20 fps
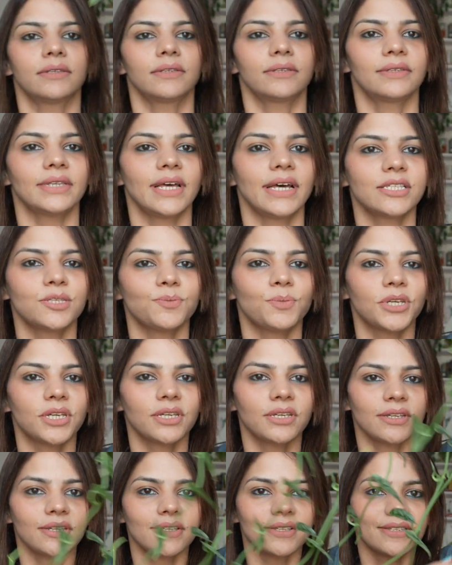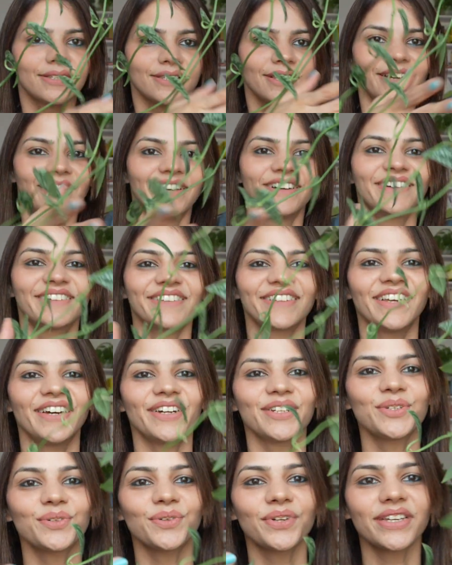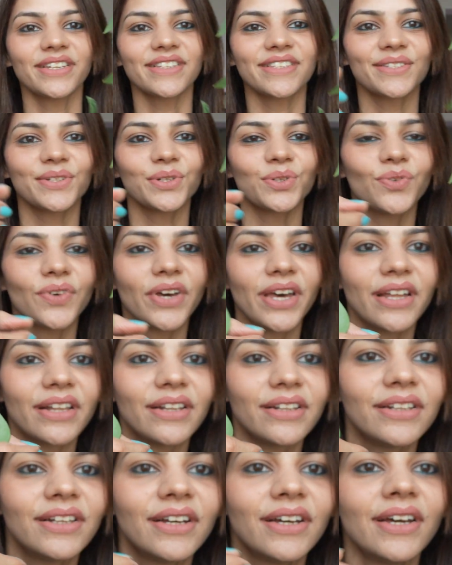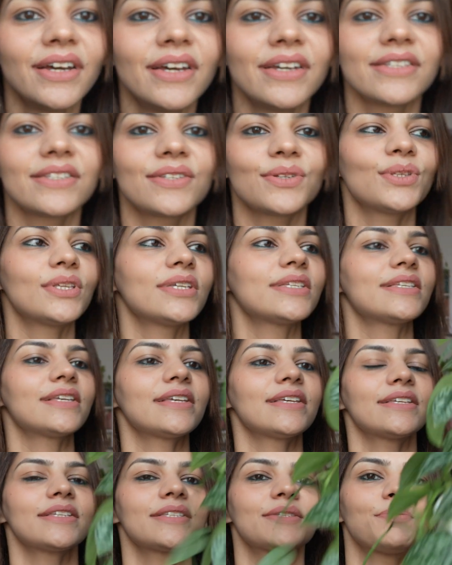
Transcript: that's because they're doing so well. So this is